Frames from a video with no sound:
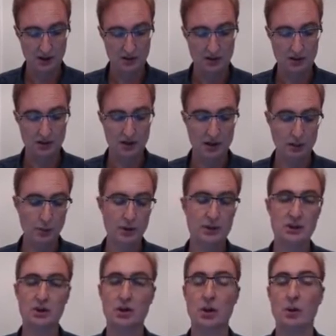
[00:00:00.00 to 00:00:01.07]
So the
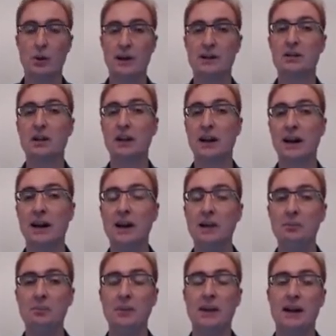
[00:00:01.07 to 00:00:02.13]
network is going to add delay
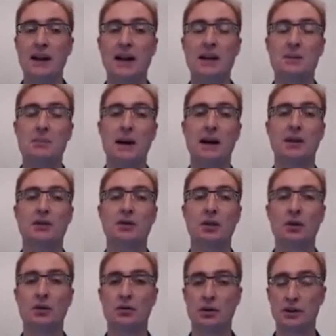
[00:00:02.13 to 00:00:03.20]
as packets
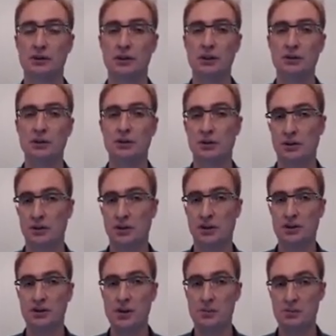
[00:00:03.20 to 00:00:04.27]
go across it, so the
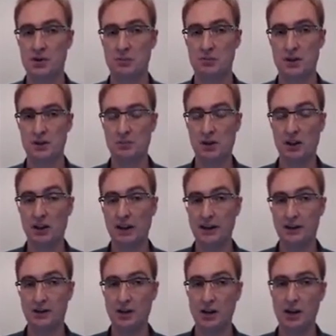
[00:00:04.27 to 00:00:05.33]
consumption must be at a
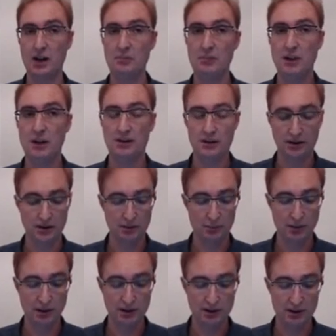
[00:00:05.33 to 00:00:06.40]
later time than the
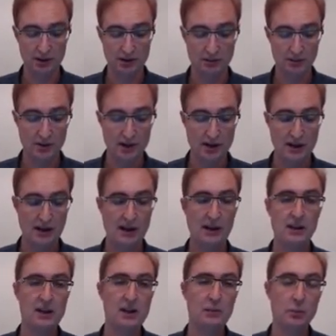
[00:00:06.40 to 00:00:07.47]
production.
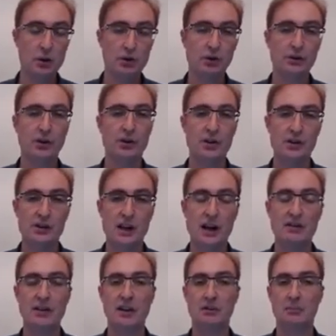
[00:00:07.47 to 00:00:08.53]
And the network also needs to
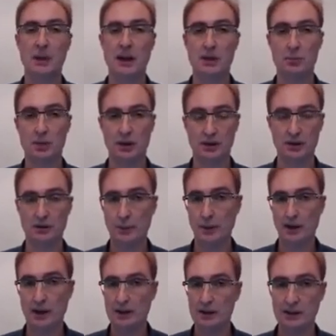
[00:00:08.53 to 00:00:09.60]
have enough bandwidth. If we
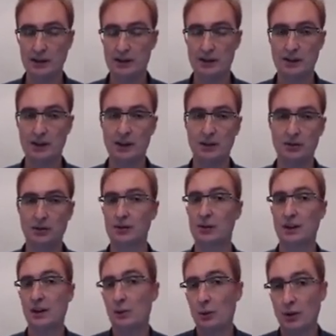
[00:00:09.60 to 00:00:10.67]
can't get the data through the
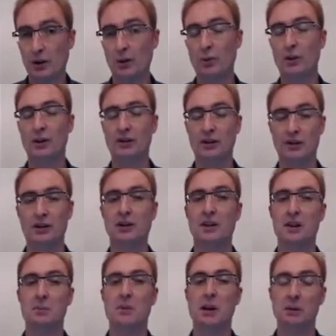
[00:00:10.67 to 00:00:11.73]
network, well, you're not
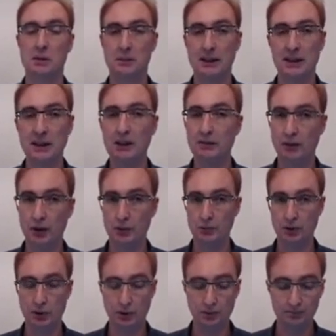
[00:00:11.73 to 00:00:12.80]
going to be able to make that VoIP
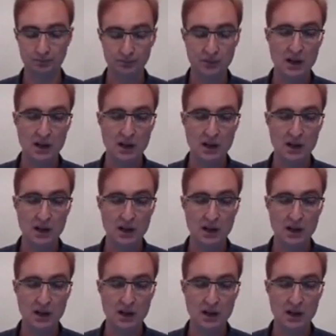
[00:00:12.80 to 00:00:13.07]
call.